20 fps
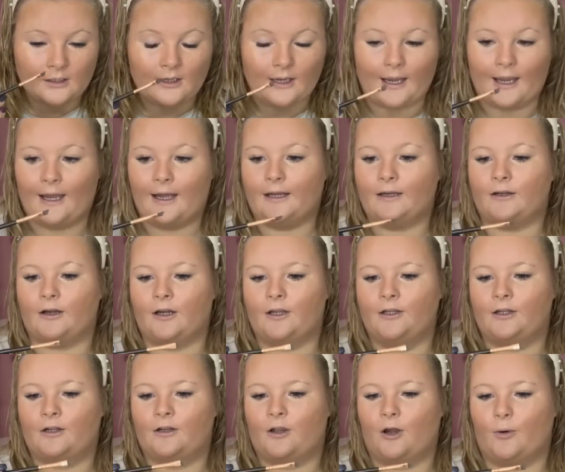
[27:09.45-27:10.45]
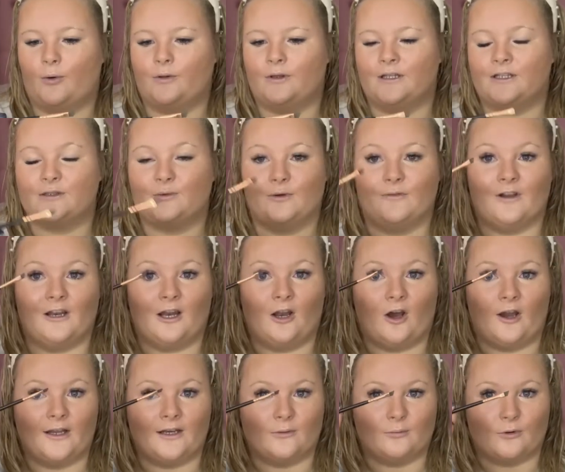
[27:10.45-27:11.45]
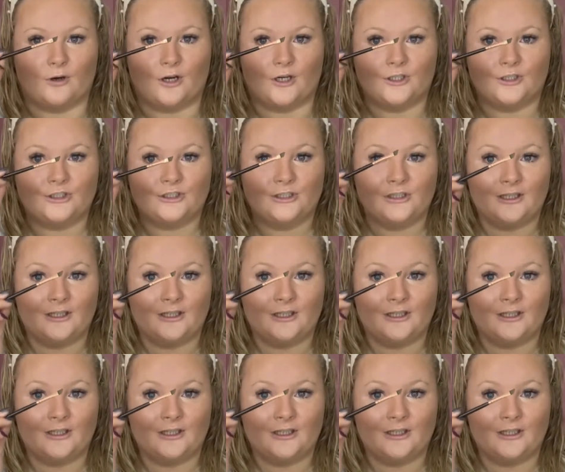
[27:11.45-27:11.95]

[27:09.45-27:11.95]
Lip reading: And I go on this with a liner brush.